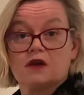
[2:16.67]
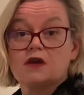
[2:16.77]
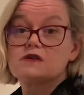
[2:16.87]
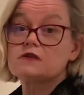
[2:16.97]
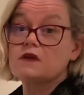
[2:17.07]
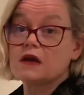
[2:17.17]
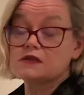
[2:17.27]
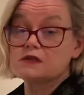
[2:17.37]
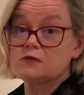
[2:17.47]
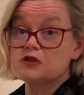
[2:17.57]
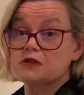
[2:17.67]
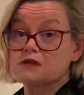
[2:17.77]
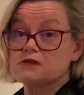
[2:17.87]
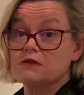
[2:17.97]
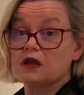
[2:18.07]
So the exhibition
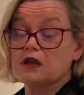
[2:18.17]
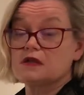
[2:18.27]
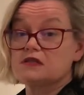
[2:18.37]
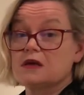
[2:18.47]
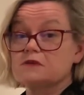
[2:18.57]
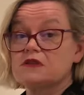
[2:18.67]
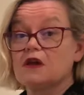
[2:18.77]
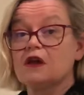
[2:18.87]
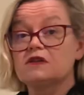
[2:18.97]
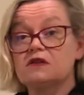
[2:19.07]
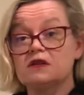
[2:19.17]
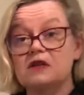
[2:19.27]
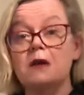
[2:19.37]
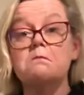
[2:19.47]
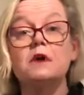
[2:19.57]
is really an attempt to
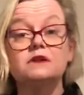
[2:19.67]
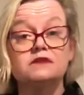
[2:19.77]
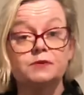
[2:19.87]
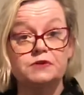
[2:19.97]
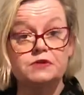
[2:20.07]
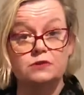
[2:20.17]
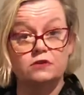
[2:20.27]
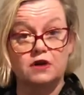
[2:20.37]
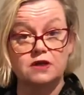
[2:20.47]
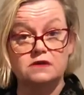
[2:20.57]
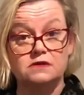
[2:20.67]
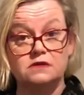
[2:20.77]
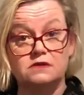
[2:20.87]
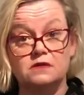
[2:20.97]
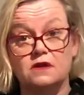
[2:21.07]
tell multiple
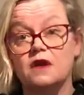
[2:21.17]
stories.